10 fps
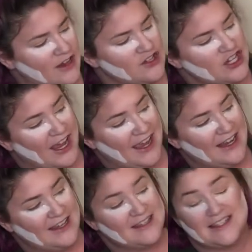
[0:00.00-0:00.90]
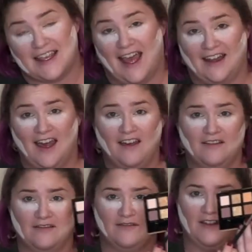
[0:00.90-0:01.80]
shade Sienna
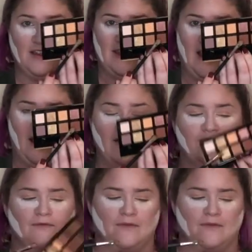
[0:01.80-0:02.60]
right there.